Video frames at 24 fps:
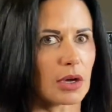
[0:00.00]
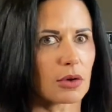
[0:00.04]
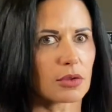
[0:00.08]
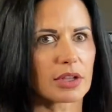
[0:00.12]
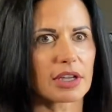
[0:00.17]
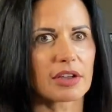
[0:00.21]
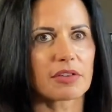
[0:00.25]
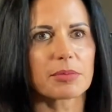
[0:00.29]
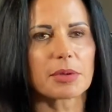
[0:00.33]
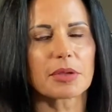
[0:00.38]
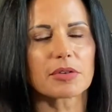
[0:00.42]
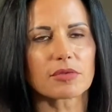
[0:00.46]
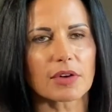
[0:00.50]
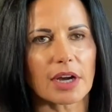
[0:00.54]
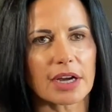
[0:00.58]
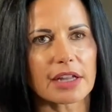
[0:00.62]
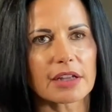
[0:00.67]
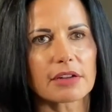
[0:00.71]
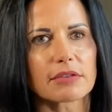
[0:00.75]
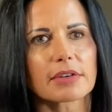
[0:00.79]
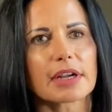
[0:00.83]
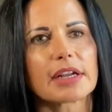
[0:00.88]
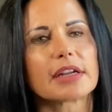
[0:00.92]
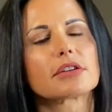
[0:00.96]
only have been
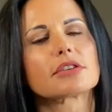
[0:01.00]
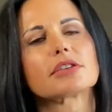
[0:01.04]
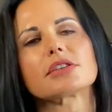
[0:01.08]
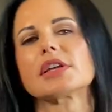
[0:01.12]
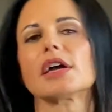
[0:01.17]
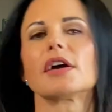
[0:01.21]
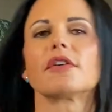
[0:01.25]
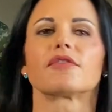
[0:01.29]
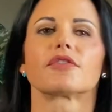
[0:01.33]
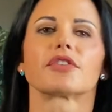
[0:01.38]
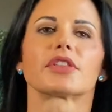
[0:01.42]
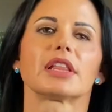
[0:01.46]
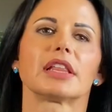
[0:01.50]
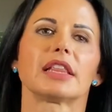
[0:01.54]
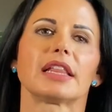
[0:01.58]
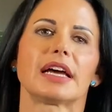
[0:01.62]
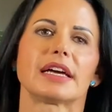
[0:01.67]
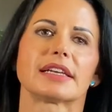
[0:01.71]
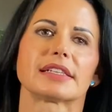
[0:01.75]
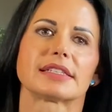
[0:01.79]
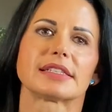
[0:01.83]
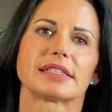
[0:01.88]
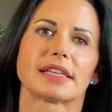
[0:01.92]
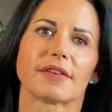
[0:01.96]
running ReinerStop for the
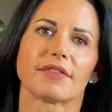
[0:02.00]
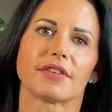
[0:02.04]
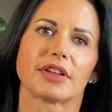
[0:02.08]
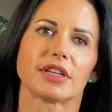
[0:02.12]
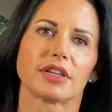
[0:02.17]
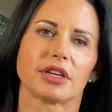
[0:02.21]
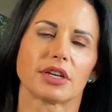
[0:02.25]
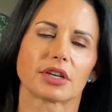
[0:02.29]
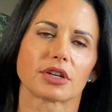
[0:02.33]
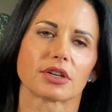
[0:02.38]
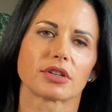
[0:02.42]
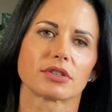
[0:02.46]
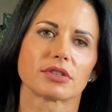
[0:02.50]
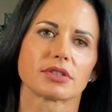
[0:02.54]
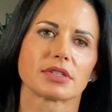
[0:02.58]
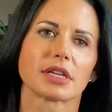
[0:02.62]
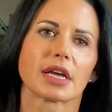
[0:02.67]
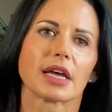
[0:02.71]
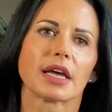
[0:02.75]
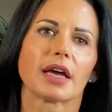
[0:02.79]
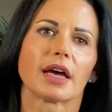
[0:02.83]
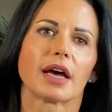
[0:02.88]
last 7 years